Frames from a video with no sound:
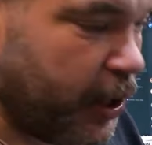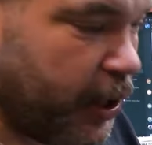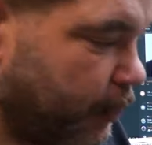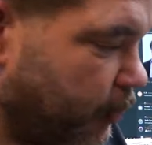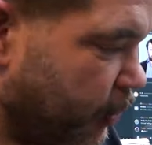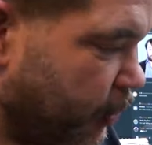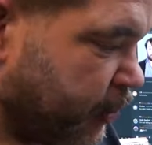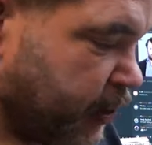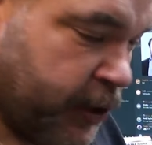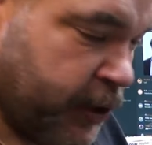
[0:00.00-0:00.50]
there
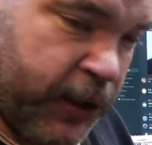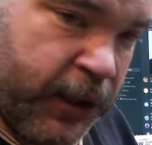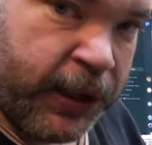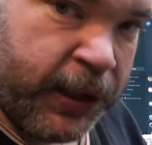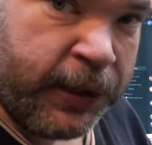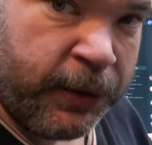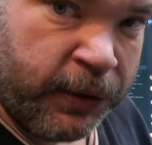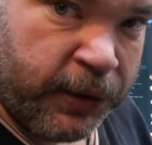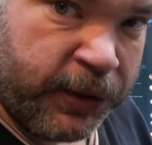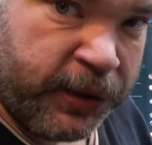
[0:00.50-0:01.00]
was. There's
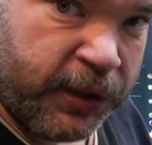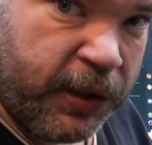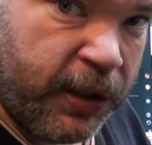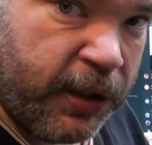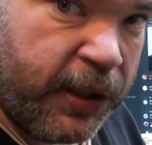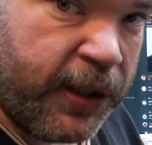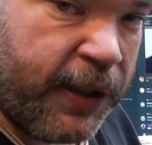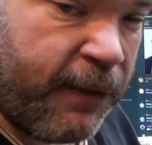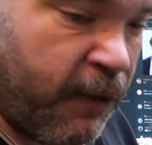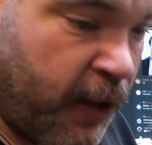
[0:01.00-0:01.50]
nothing on the
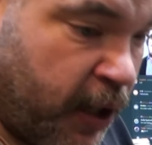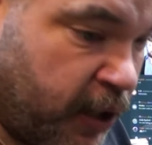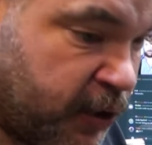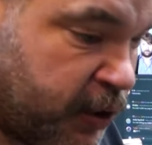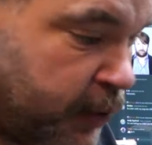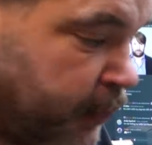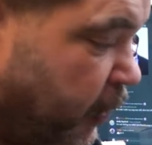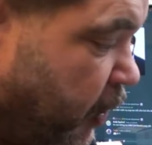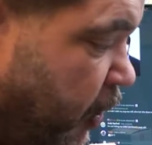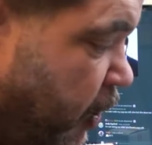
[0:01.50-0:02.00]
circuit that
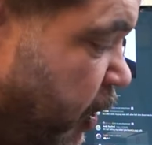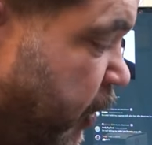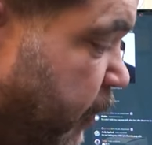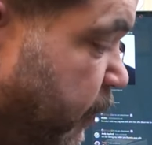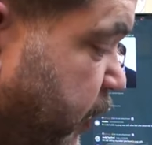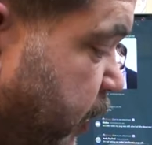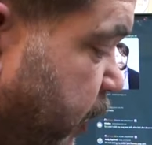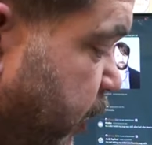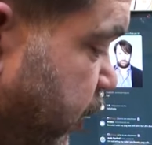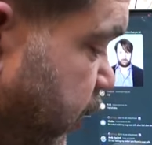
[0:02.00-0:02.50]

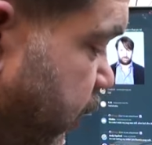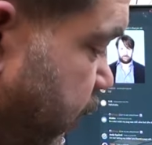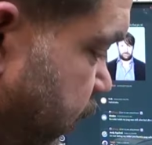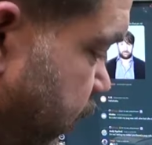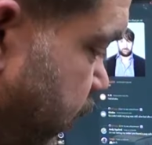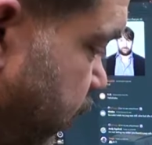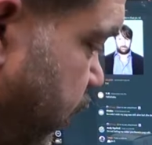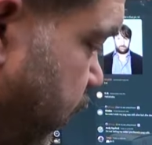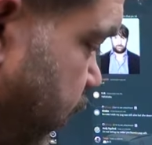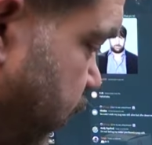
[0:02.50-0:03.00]
survived.
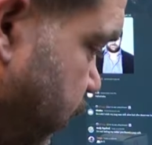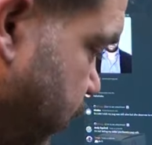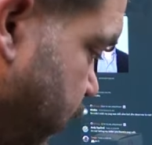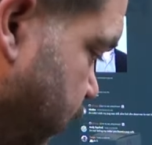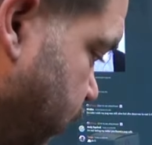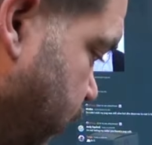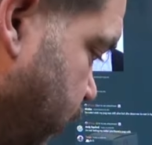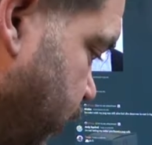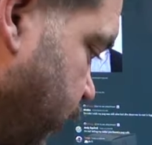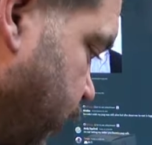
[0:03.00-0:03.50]

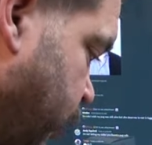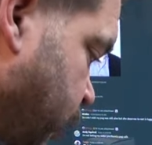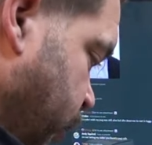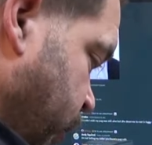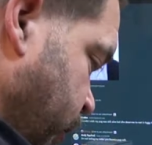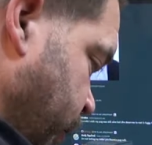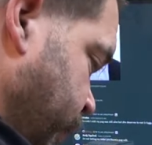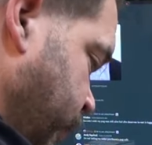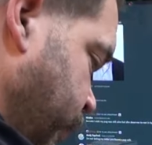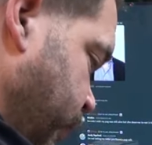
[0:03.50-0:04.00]

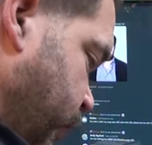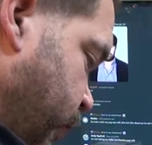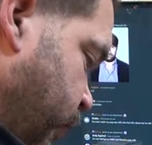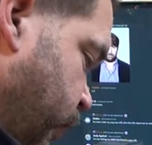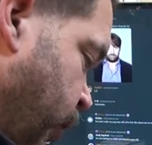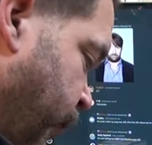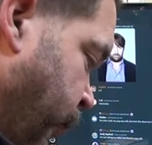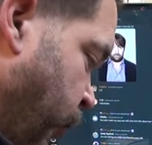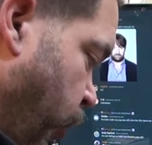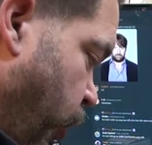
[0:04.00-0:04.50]

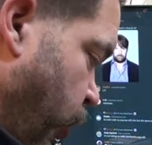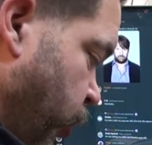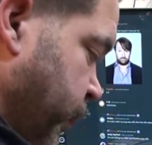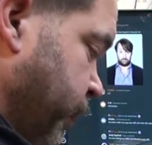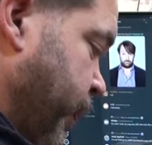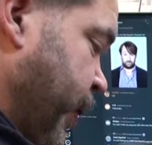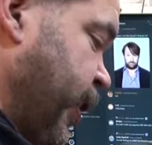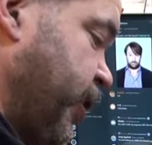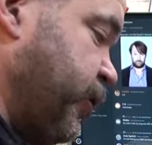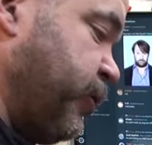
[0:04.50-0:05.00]
I've got
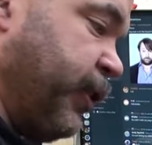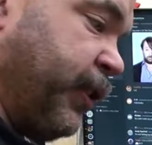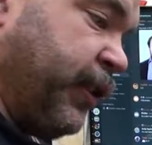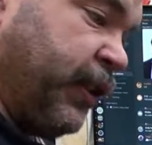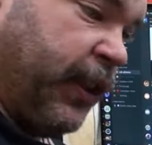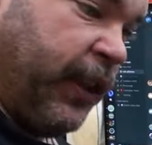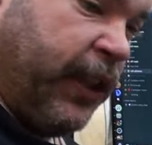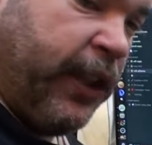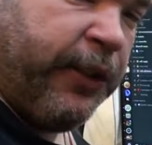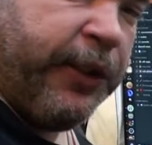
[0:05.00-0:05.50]
odd
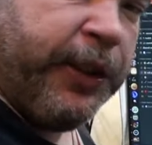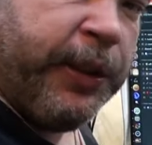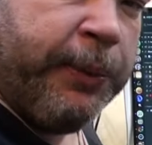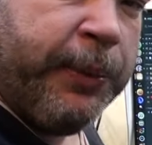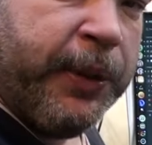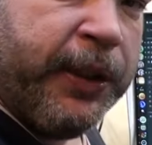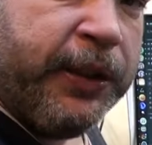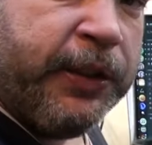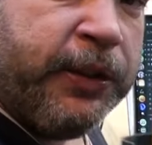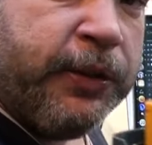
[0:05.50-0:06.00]
batteries in here at the
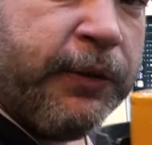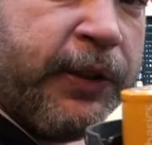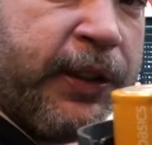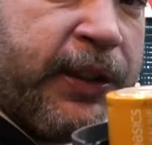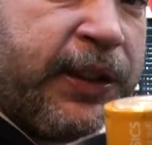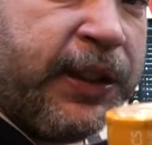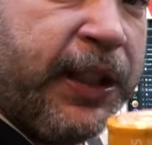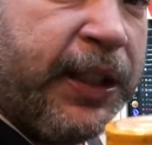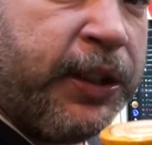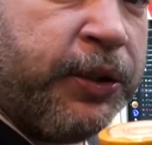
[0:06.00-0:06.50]
minute. They
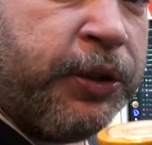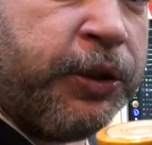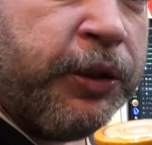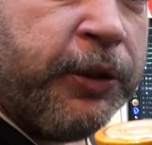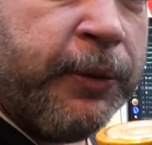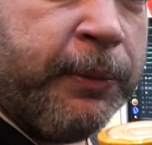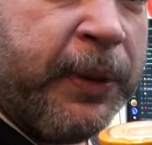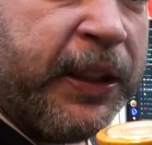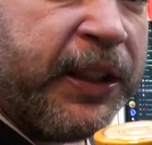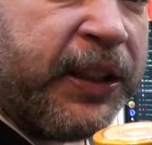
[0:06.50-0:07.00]
say you
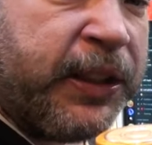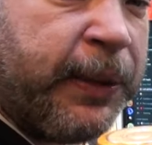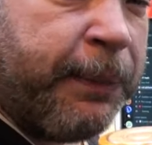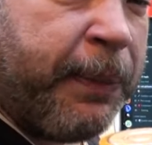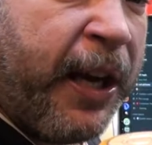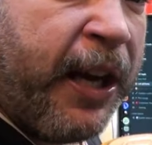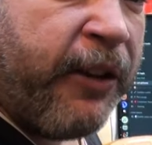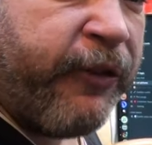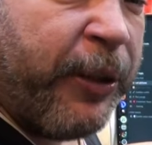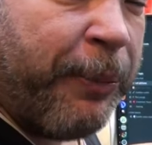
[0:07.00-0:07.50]
shouldn't mix your
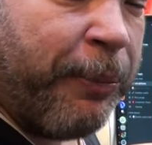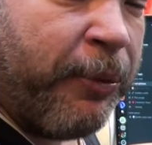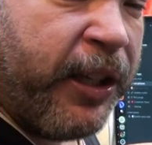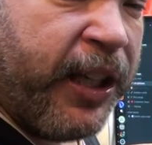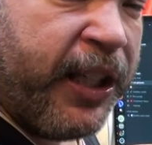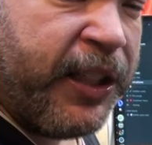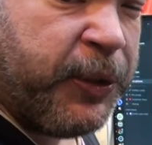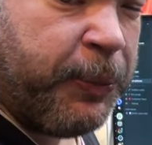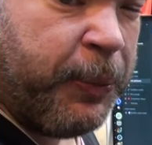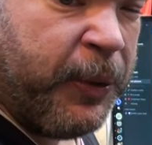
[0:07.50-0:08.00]
battery
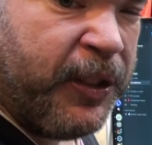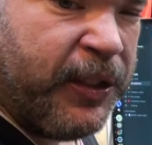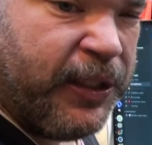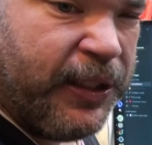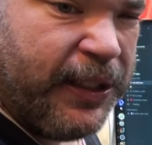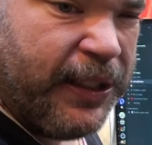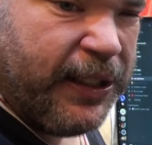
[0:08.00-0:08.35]
brands, but